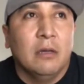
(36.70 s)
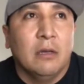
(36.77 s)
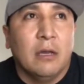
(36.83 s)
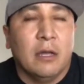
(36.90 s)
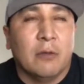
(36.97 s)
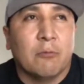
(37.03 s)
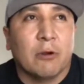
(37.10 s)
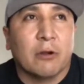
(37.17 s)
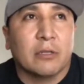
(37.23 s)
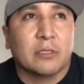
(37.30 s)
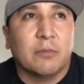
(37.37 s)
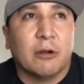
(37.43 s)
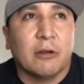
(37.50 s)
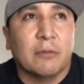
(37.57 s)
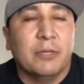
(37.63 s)
and we're
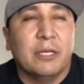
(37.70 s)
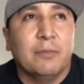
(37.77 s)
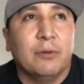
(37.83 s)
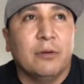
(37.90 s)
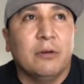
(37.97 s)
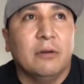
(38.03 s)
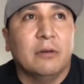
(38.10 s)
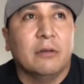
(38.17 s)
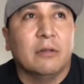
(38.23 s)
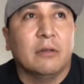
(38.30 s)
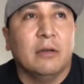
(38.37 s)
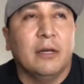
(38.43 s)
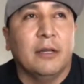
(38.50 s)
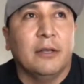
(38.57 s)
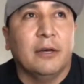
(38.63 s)
smart people.
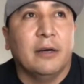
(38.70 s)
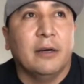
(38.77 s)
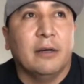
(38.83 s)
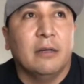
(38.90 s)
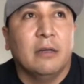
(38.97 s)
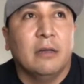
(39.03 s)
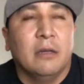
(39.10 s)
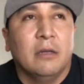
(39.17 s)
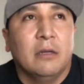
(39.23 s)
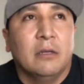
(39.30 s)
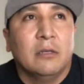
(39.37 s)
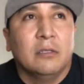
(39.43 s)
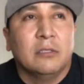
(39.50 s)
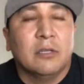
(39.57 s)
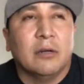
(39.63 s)
And so
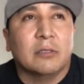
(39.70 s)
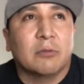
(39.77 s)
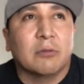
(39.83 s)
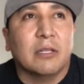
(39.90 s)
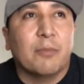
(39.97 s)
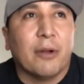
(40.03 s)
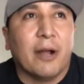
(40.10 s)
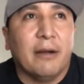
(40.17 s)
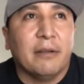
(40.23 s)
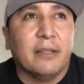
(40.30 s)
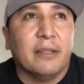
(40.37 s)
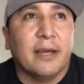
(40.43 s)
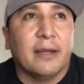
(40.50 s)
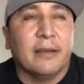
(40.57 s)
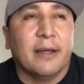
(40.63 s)
I was really proud of
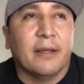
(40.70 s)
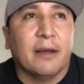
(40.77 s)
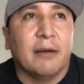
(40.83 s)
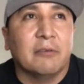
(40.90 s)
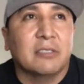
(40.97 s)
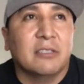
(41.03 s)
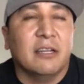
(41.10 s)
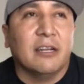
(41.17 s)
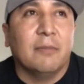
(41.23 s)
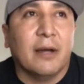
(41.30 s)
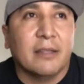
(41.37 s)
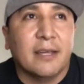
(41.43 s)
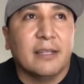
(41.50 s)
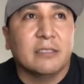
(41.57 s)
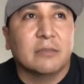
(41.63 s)
that. And I was thinking
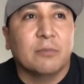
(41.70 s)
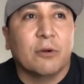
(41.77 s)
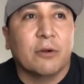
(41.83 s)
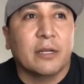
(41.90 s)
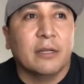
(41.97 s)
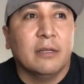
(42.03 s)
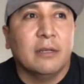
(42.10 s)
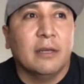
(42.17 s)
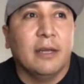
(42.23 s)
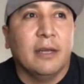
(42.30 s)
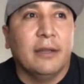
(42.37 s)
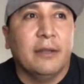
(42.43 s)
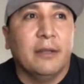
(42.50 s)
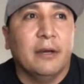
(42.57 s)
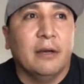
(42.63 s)
about that this morning.
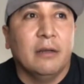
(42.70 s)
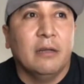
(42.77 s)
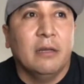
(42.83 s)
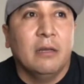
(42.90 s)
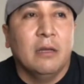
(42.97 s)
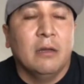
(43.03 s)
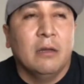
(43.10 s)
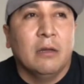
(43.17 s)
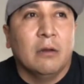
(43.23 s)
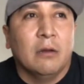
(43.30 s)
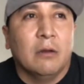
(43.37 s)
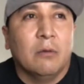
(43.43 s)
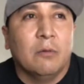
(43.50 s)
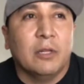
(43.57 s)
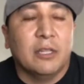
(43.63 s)
And
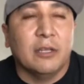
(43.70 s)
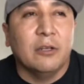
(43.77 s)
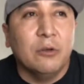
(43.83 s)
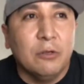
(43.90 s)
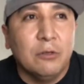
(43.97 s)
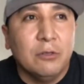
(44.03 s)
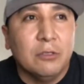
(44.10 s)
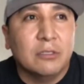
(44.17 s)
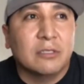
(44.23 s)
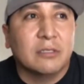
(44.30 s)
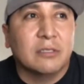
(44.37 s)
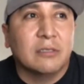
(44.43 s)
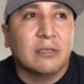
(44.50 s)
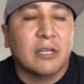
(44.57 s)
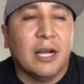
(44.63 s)
with the news
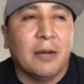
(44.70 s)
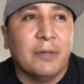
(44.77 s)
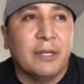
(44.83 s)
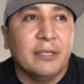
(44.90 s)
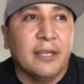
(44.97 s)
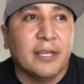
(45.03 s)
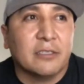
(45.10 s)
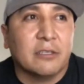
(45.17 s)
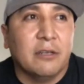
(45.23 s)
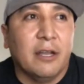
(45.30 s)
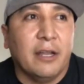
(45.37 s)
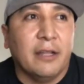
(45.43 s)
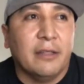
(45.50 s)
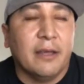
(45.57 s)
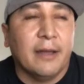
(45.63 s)
coming
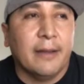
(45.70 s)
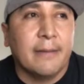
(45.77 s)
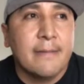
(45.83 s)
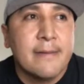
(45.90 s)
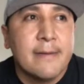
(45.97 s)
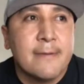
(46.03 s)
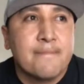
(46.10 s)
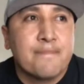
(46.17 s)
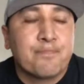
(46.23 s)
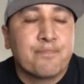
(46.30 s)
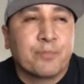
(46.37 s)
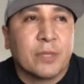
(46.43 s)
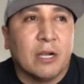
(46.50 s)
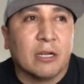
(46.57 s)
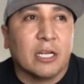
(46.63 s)
yesterday that
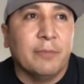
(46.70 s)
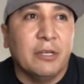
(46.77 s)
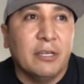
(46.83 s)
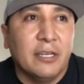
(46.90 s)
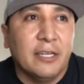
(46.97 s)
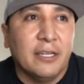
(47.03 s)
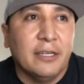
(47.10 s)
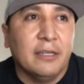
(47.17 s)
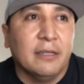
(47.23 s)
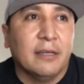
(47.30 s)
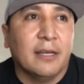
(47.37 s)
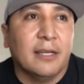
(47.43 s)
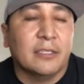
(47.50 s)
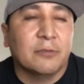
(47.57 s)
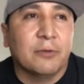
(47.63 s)
our community
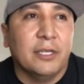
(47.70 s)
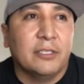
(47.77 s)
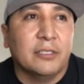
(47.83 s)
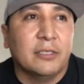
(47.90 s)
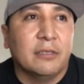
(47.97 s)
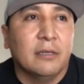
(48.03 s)
has reached